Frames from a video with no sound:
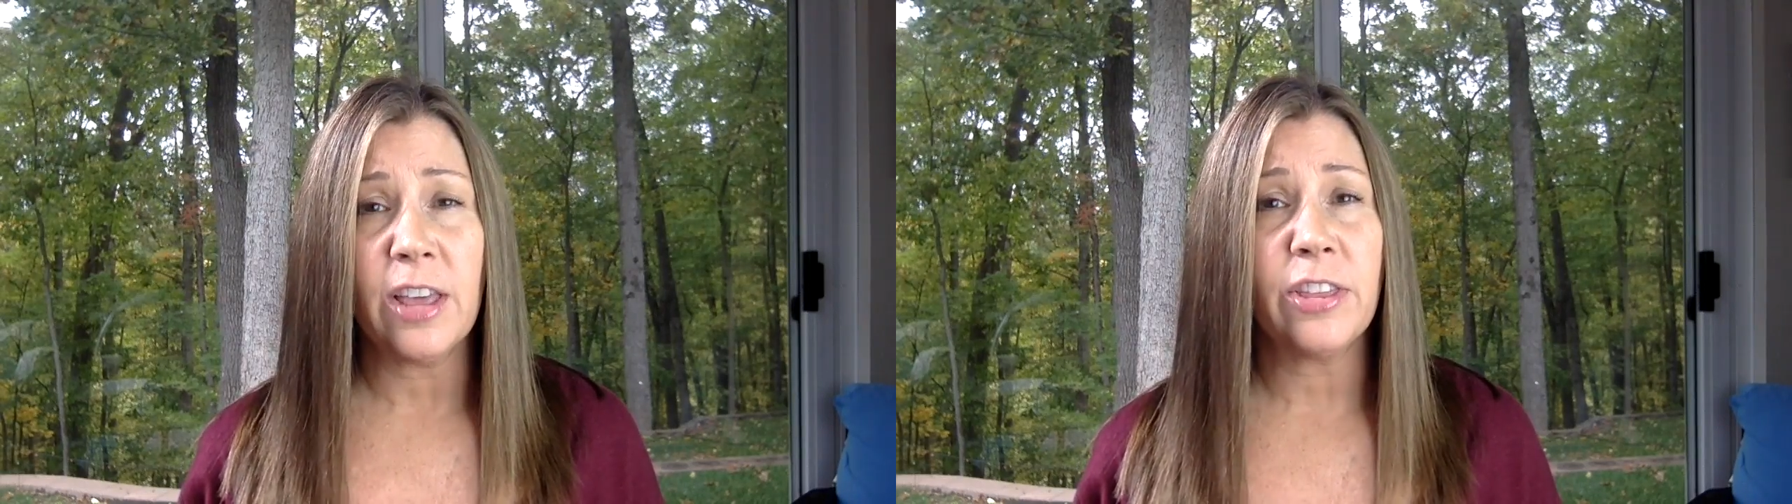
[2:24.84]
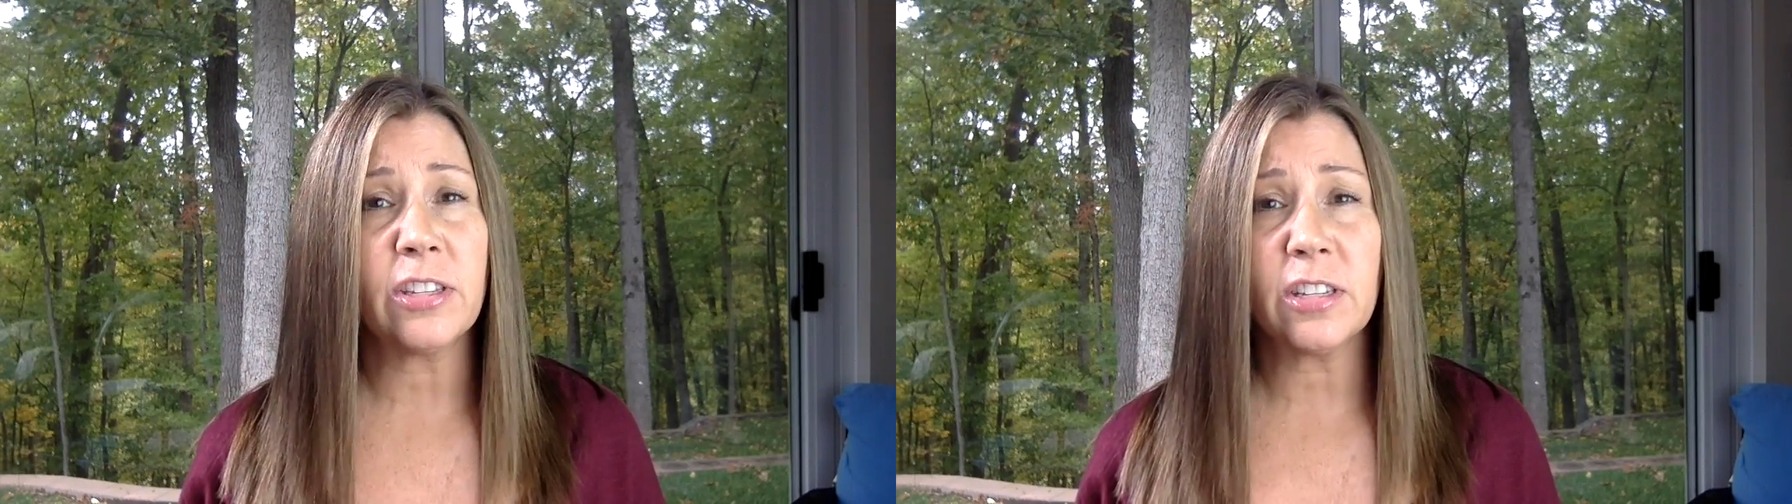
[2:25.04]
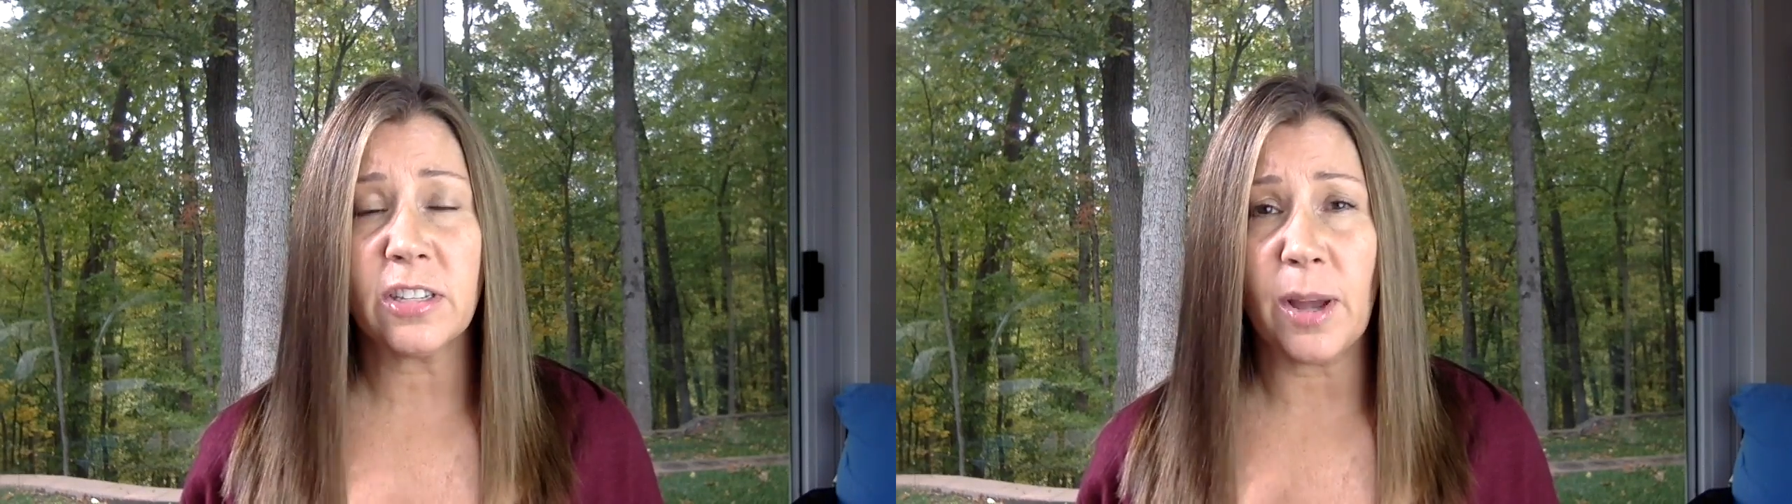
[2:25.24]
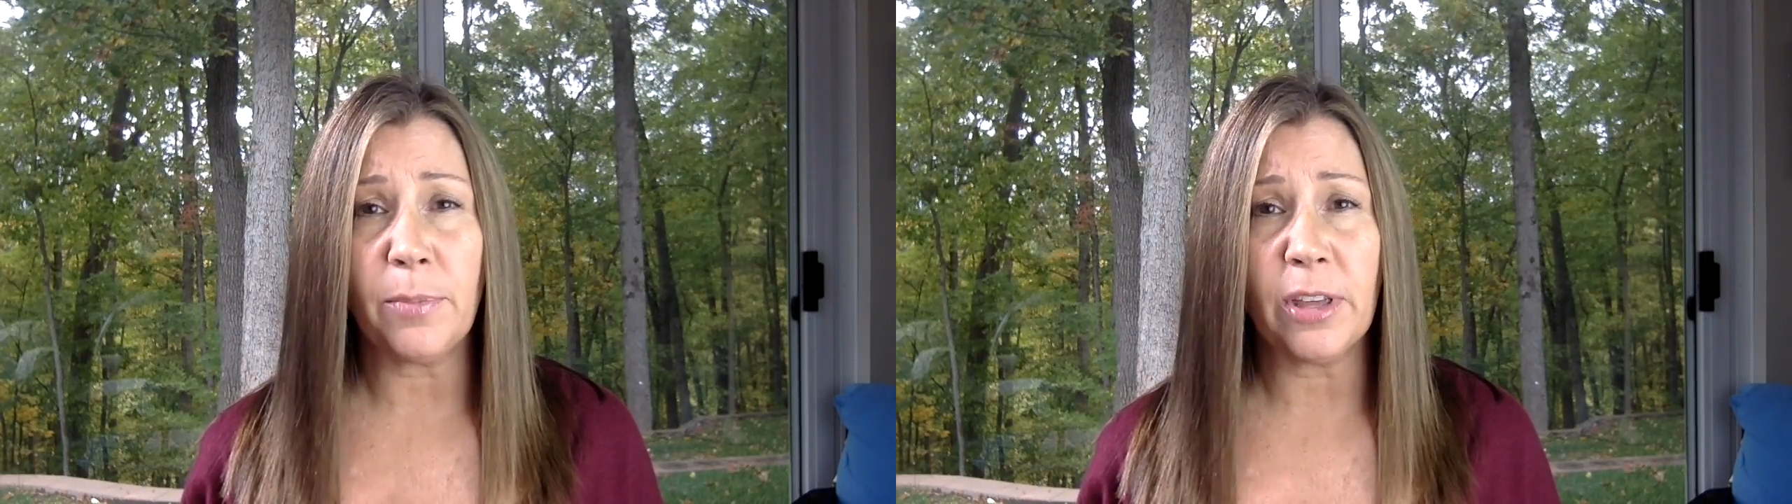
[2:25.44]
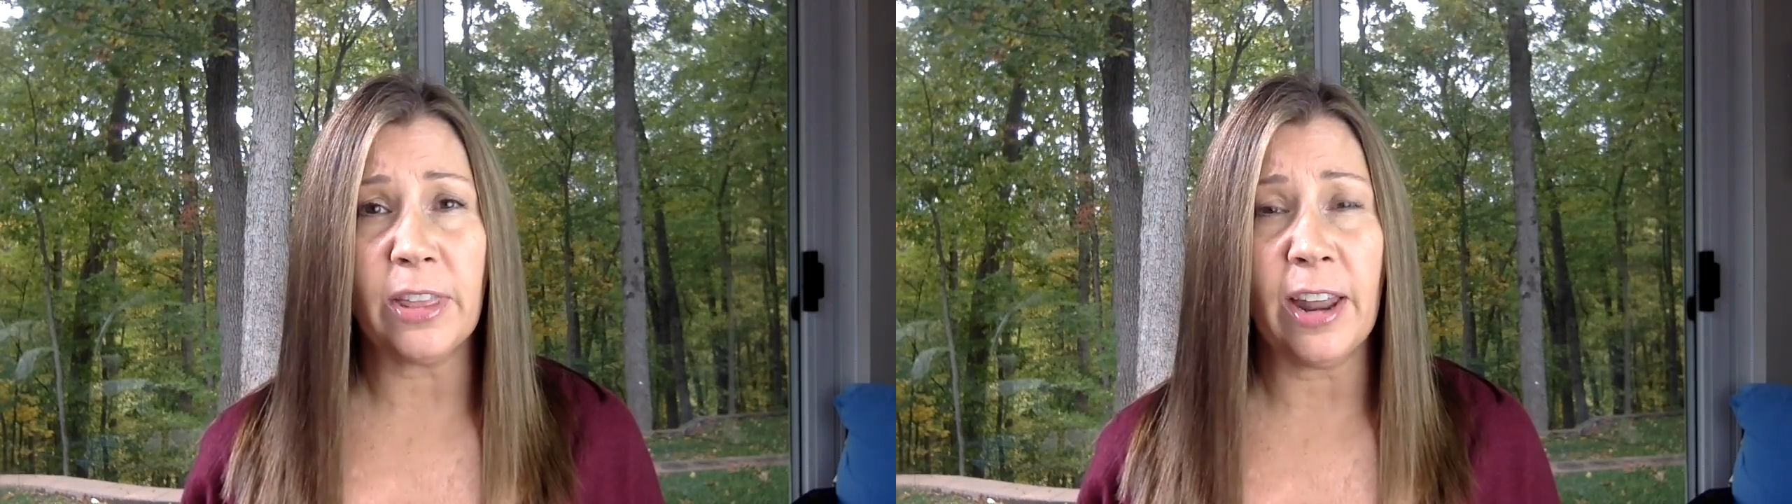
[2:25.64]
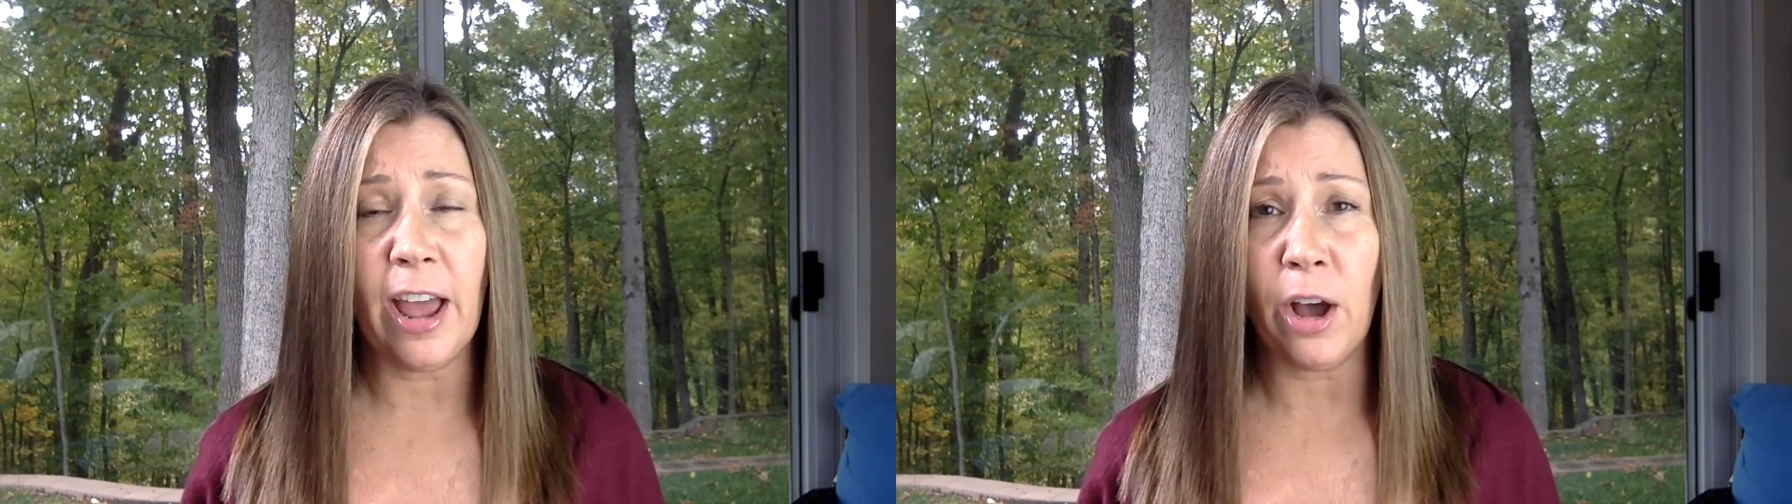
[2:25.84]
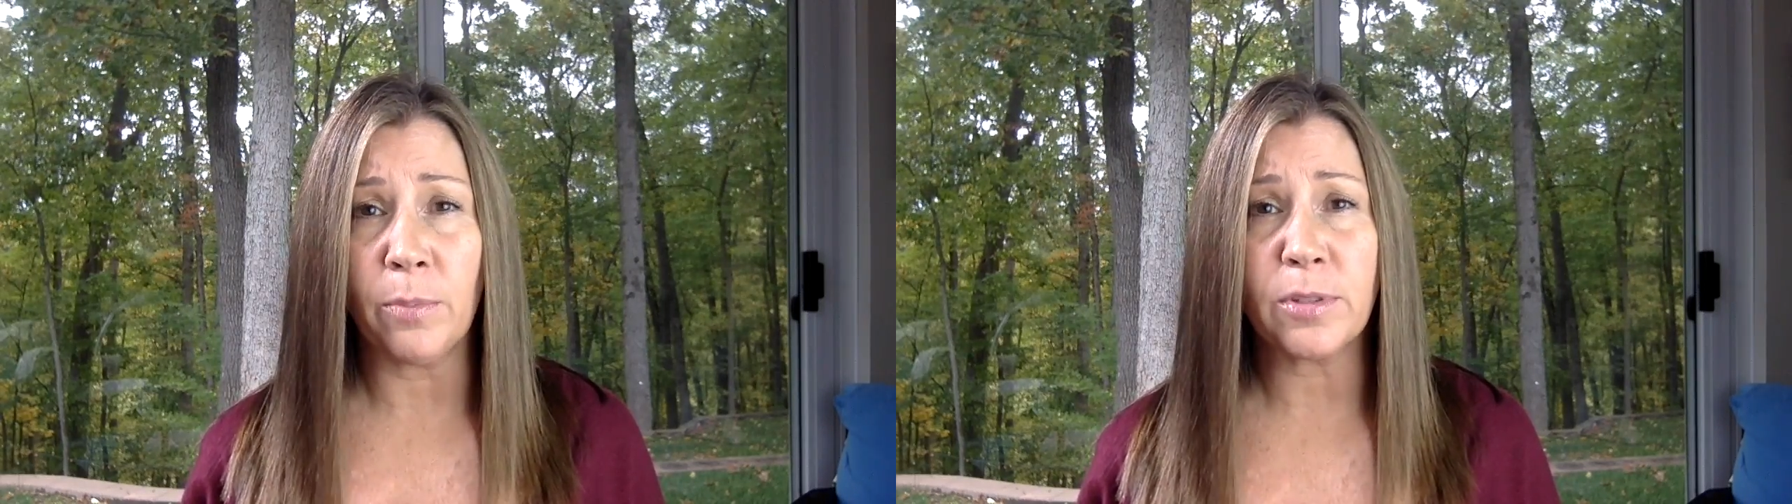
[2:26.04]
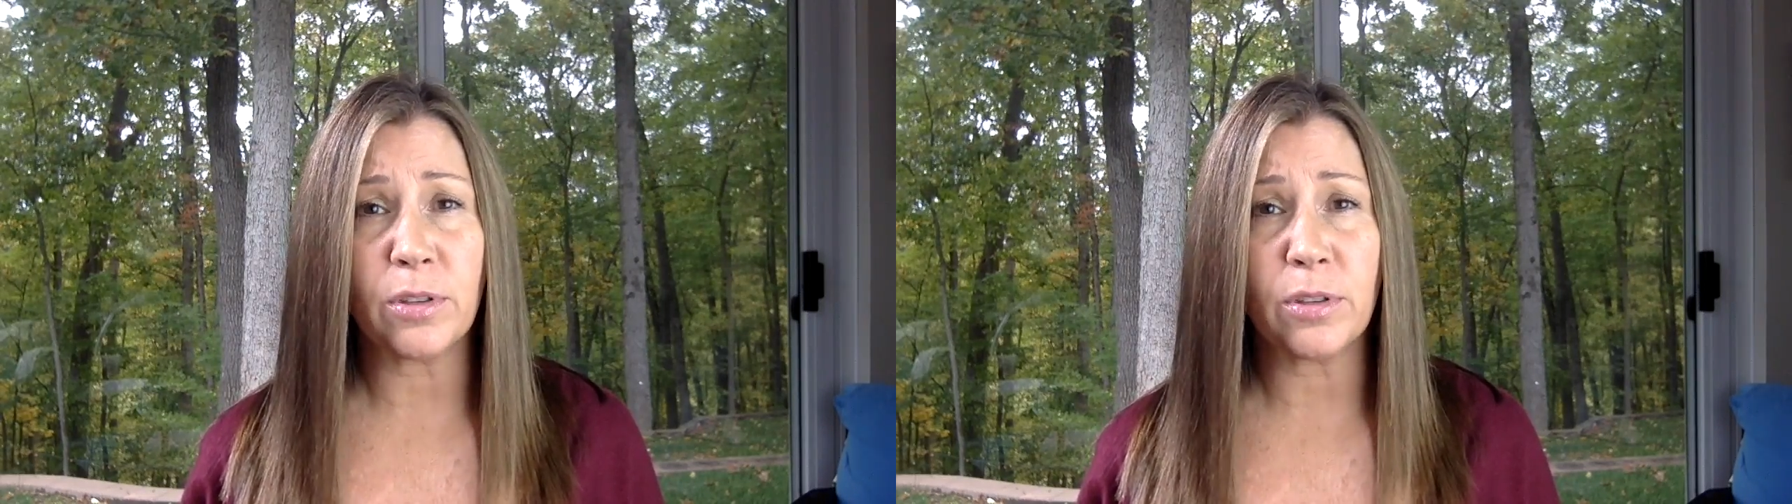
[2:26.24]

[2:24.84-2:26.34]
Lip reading: This is something that helps